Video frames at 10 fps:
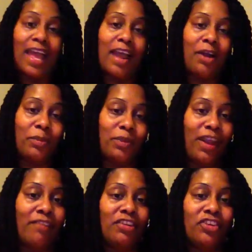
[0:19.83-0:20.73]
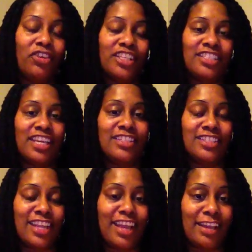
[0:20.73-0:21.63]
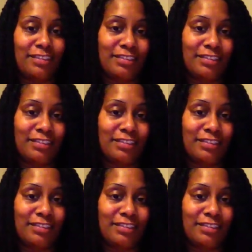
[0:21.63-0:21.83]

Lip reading: I hope you're having a great day today.